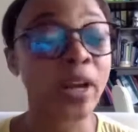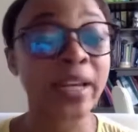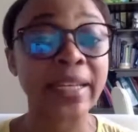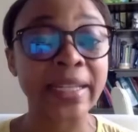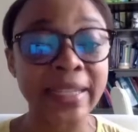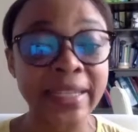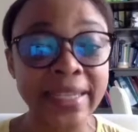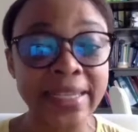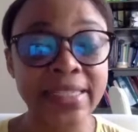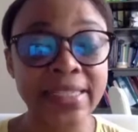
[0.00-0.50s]
or
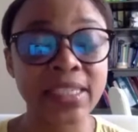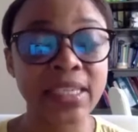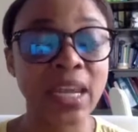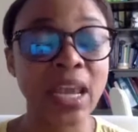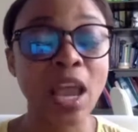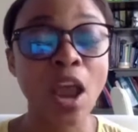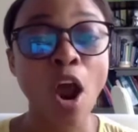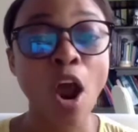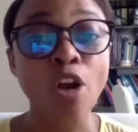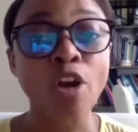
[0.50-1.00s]
at least
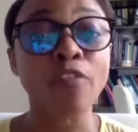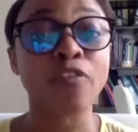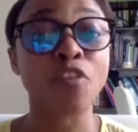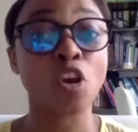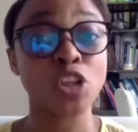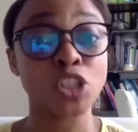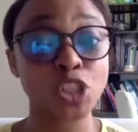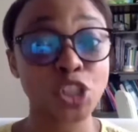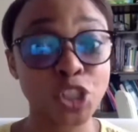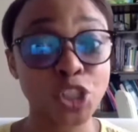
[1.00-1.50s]
are
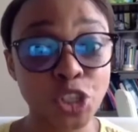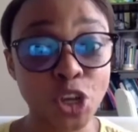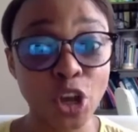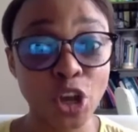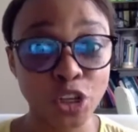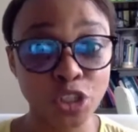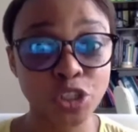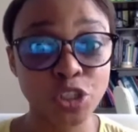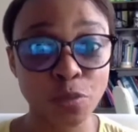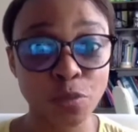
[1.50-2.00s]
of
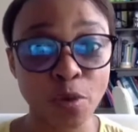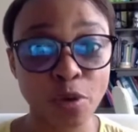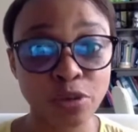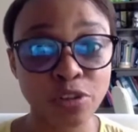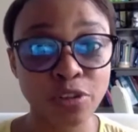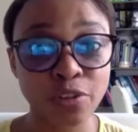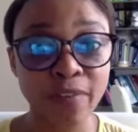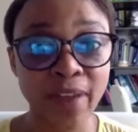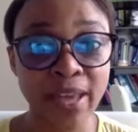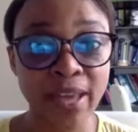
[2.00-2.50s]
concern to
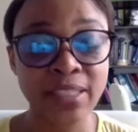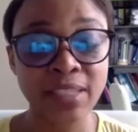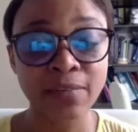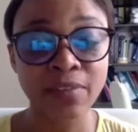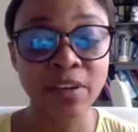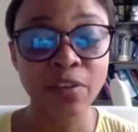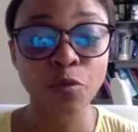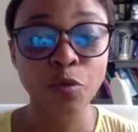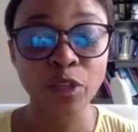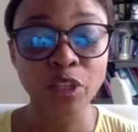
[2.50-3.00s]
most of us,
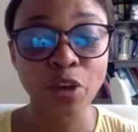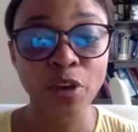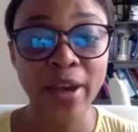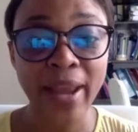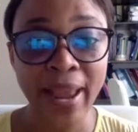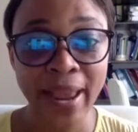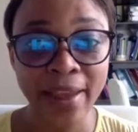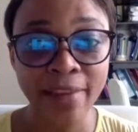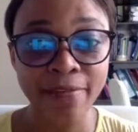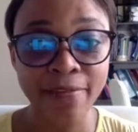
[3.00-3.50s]
even if we
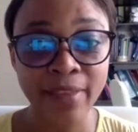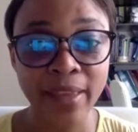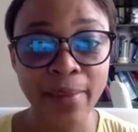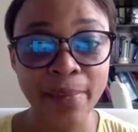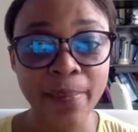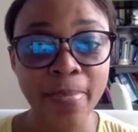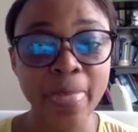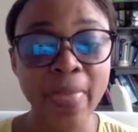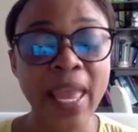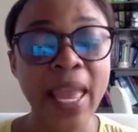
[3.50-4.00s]
don't have
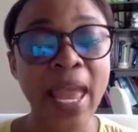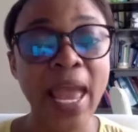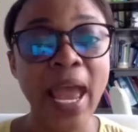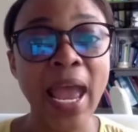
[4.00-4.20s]
them,